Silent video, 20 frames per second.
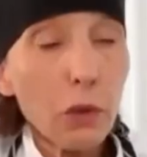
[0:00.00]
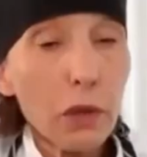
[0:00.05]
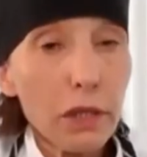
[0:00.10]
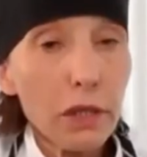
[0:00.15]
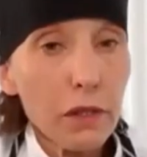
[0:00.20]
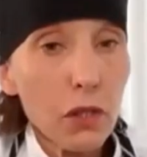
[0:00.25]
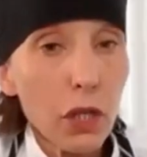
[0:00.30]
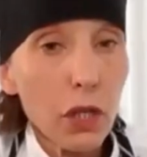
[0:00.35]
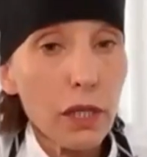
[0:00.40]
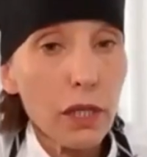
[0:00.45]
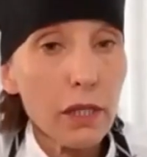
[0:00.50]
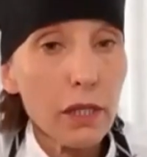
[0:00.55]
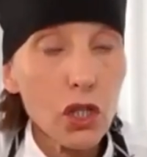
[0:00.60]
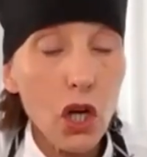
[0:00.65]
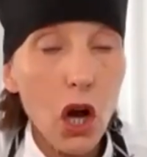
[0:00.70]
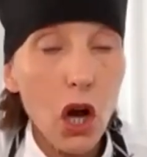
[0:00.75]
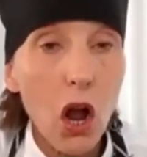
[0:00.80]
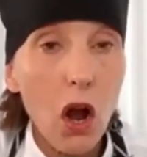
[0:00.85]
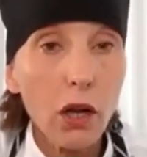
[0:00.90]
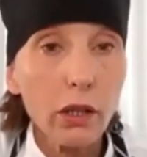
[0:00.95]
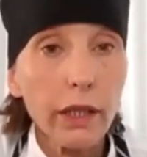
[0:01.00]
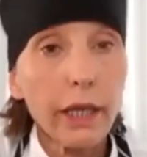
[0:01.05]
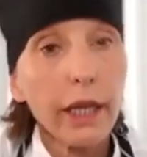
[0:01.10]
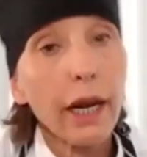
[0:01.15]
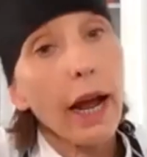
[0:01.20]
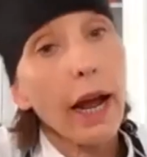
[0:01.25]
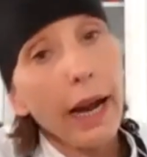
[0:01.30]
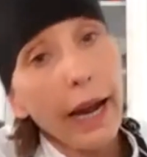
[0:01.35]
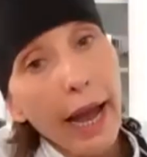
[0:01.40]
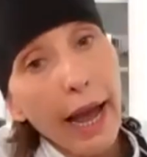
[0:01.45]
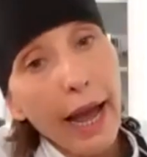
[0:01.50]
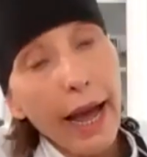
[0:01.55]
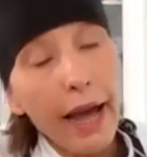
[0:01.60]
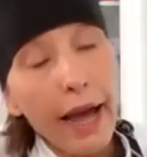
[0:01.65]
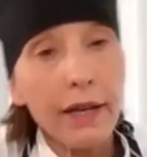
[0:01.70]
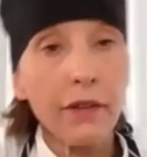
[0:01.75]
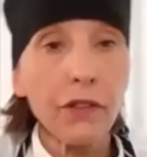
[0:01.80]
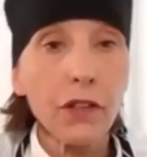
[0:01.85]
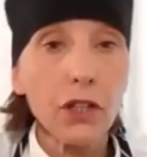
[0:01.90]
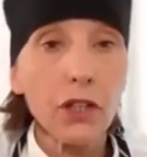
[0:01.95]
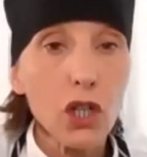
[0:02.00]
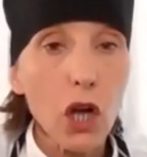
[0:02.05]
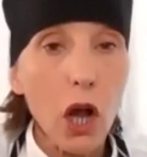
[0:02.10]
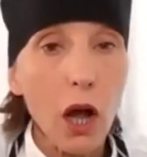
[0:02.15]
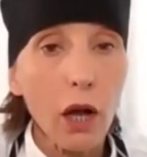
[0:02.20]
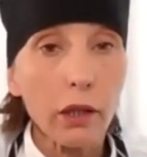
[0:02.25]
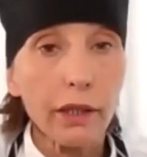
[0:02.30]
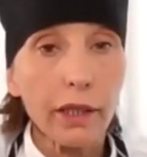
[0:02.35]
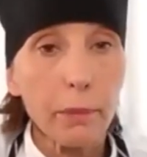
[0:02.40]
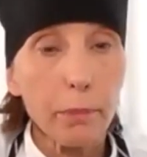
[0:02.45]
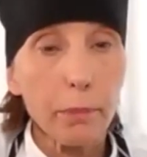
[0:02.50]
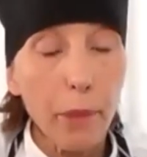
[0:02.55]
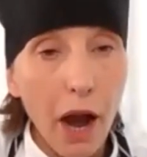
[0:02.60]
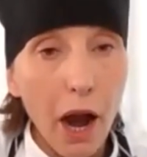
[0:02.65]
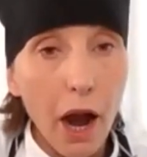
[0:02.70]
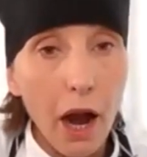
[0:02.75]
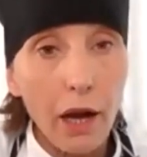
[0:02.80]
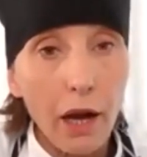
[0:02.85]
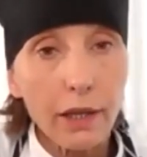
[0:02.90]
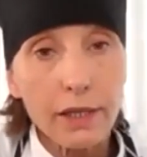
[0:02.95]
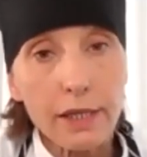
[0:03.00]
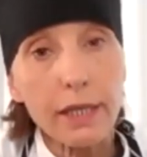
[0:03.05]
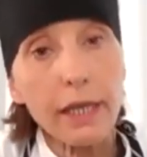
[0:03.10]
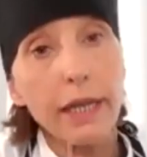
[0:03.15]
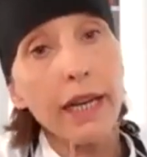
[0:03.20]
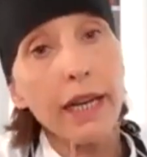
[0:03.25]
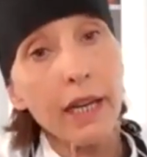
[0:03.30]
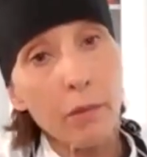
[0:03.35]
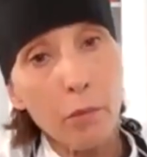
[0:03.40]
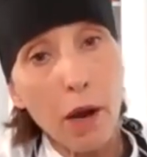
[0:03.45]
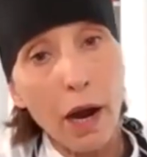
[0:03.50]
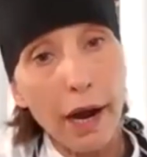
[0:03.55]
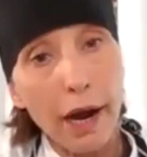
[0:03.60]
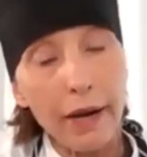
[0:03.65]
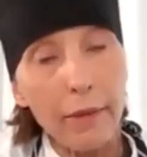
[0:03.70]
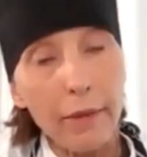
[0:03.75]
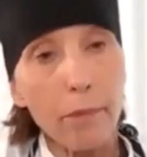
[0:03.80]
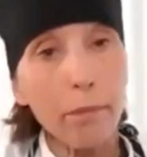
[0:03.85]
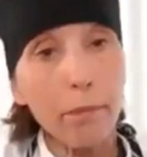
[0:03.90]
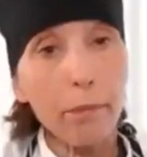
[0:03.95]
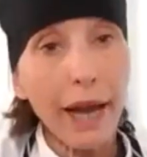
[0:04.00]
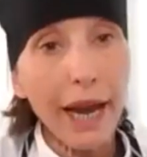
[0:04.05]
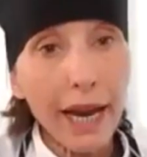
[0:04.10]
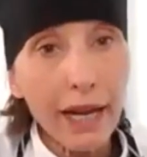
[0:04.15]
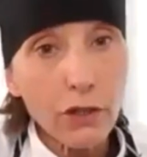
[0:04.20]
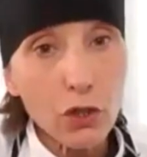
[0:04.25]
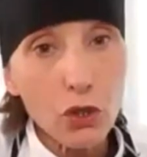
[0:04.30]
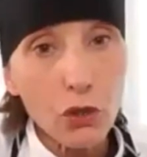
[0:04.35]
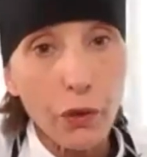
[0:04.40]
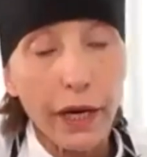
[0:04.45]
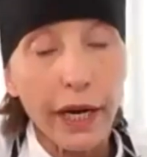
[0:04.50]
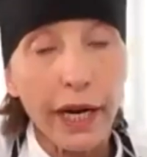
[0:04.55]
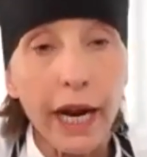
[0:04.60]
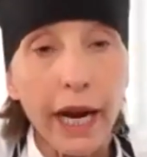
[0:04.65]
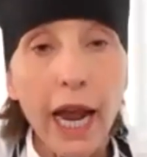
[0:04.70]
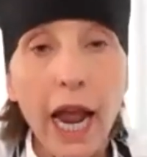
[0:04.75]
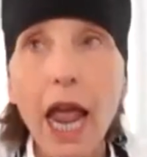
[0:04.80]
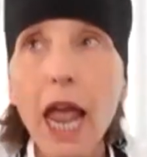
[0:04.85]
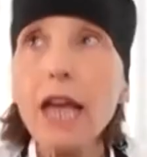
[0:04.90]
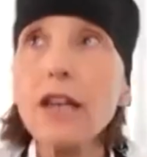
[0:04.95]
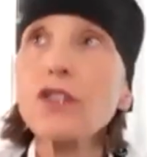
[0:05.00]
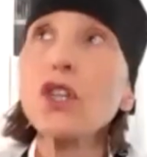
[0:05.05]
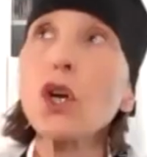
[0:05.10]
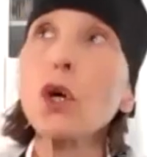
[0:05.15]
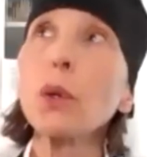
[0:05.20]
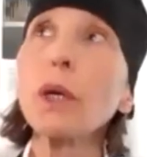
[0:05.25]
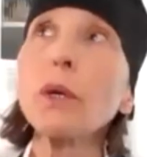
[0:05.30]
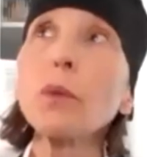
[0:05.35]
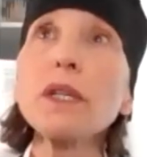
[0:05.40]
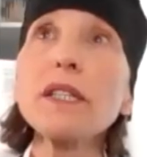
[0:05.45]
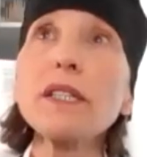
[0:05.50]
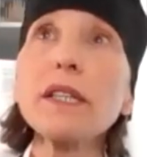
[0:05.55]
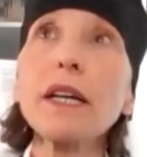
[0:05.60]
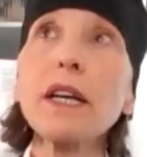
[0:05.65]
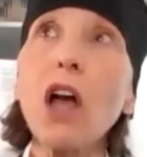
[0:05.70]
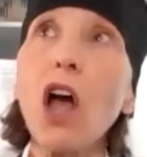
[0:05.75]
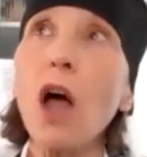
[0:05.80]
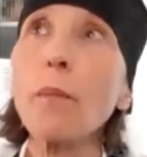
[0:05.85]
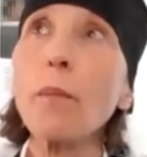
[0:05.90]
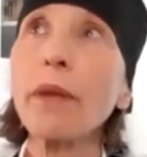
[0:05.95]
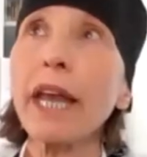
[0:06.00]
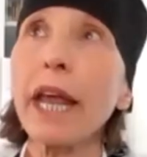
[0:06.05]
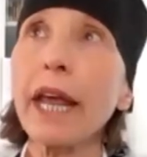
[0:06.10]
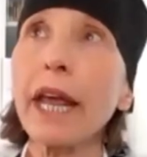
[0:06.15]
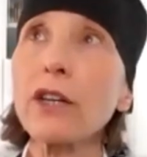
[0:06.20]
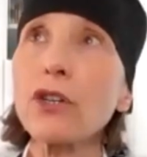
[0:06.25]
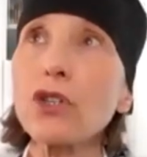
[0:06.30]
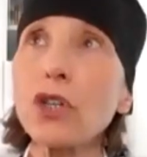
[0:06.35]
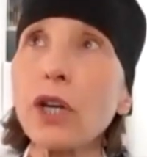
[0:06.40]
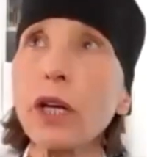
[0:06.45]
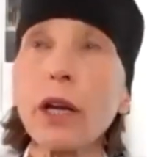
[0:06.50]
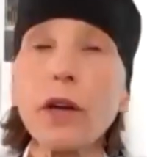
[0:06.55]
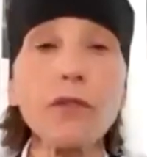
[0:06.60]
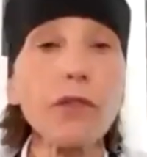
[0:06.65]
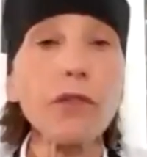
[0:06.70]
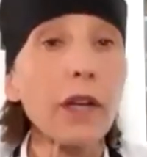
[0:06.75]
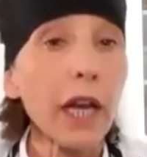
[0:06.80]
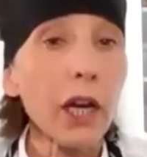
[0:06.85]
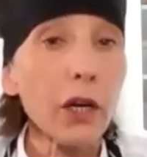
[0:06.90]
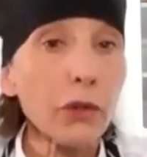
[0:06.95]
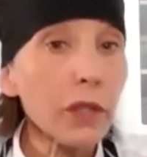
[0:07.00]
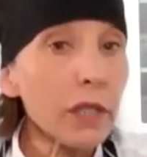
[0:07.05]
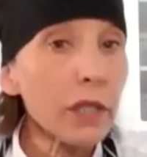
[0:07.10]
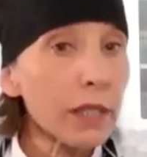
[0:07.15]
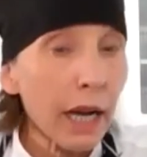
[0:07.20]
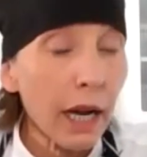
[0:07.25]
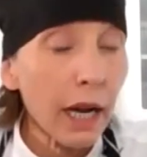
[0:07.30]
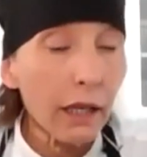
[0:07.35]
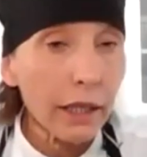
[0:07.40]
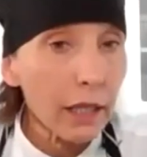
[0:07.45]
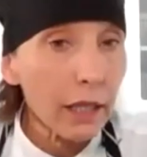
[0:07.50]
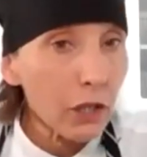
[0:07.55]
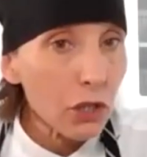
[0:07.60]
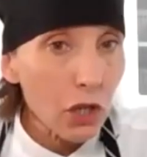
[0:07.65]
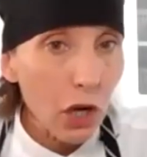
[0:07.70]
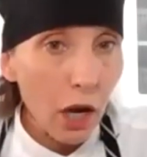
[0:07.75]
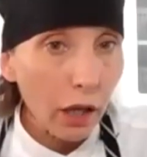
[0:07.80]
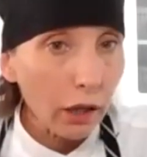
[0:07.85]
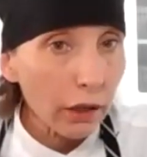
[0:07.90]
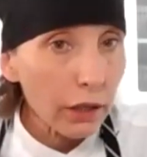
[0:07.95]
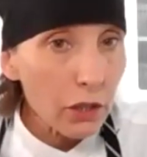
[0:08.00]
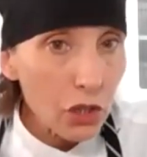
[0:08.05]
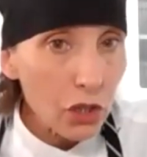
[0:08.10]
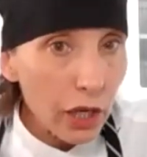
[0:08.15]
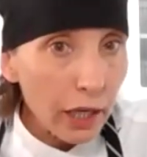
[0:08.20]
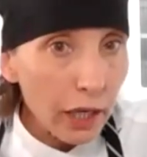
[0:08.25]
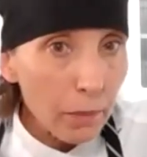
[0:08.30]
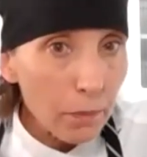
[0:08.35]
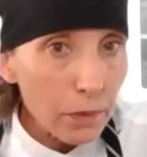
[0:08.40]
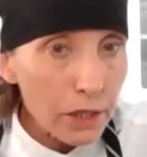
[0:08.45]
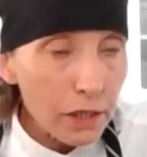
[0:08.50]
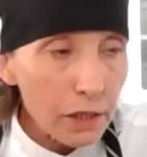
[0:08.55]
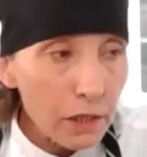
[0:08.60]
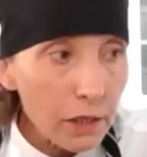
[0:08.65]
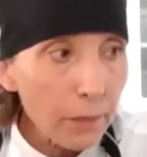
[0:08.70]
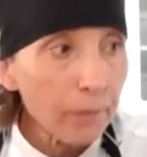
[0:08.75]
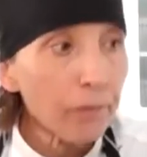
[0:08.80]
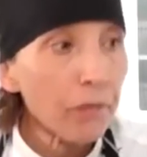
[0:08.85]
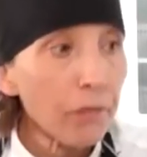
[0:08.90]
was just chocolate I had in the chocolate box in my pantry. So it was a combination of Ghirardelli chocolate chips,